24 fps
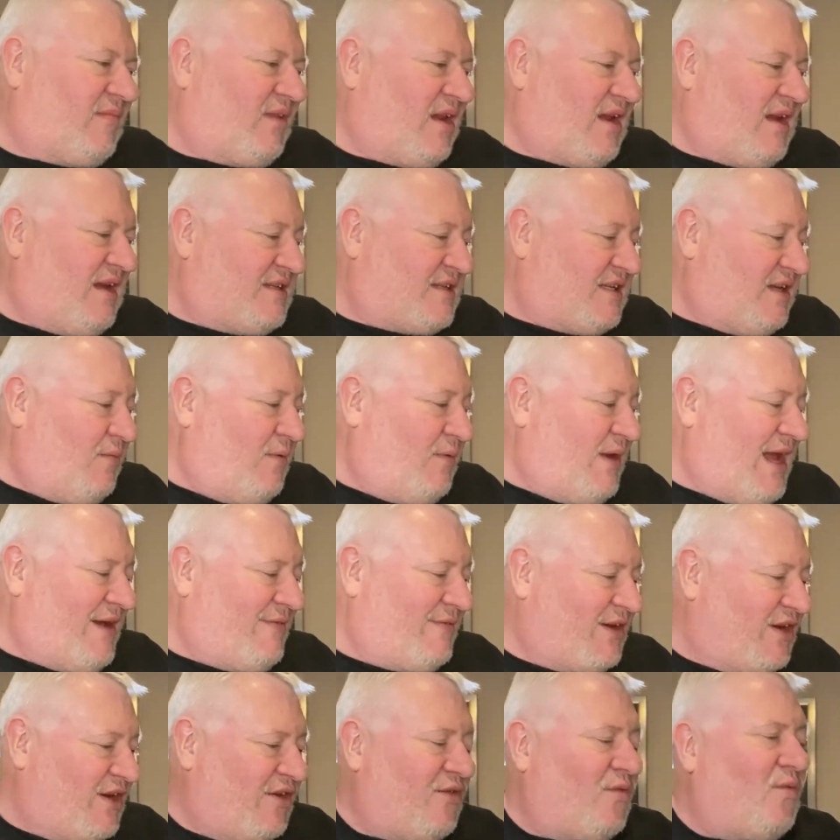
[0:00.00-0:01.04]
So we have
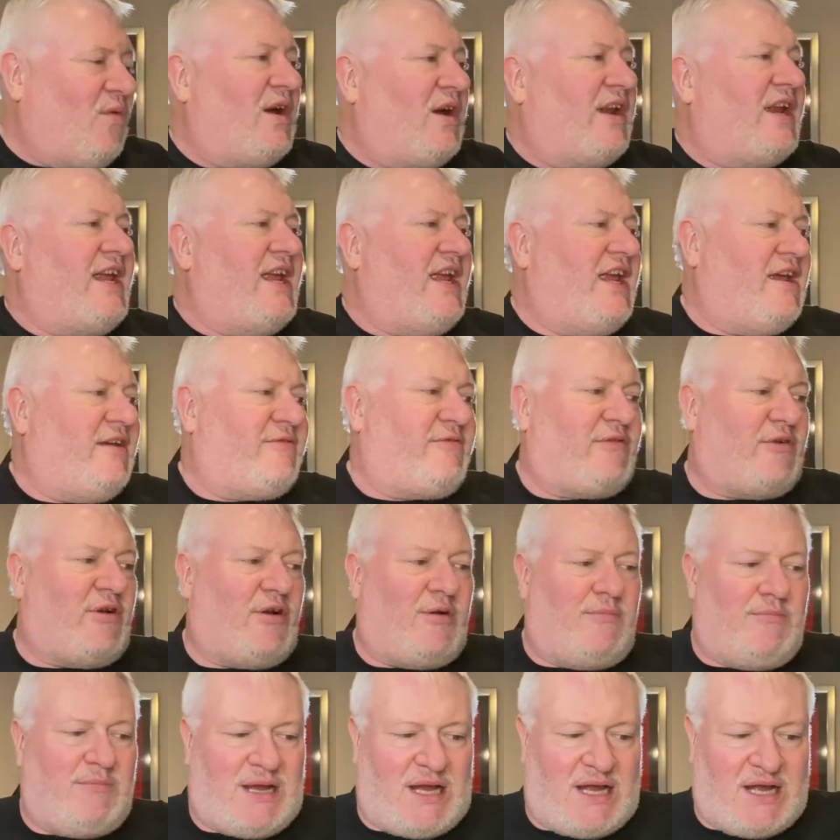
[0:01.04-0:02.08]
another one here from,